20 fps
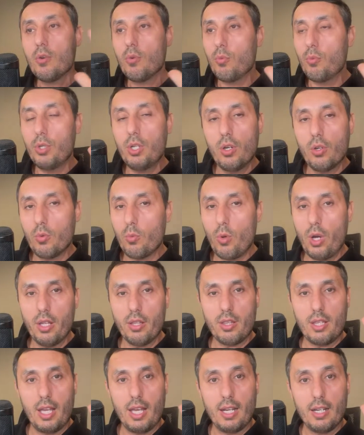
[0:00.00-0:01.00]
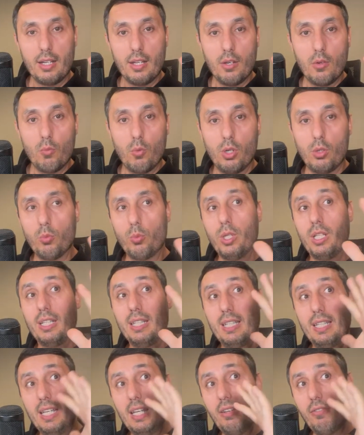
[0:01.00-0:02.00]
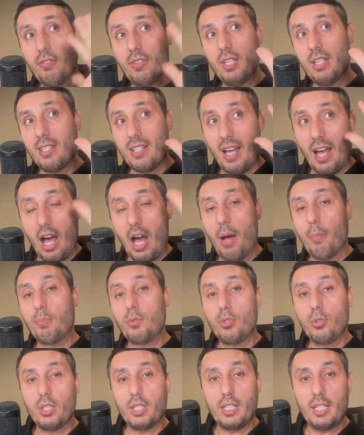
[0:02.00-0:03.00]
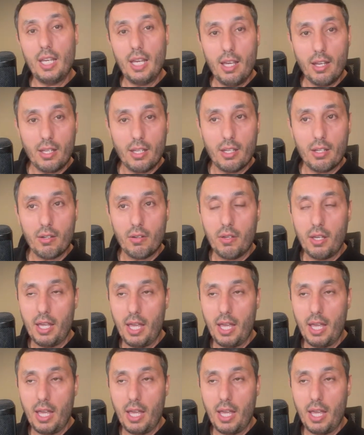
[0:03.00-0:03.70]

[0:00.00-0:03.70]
We don't want that. Well, we leave this up to the carrier.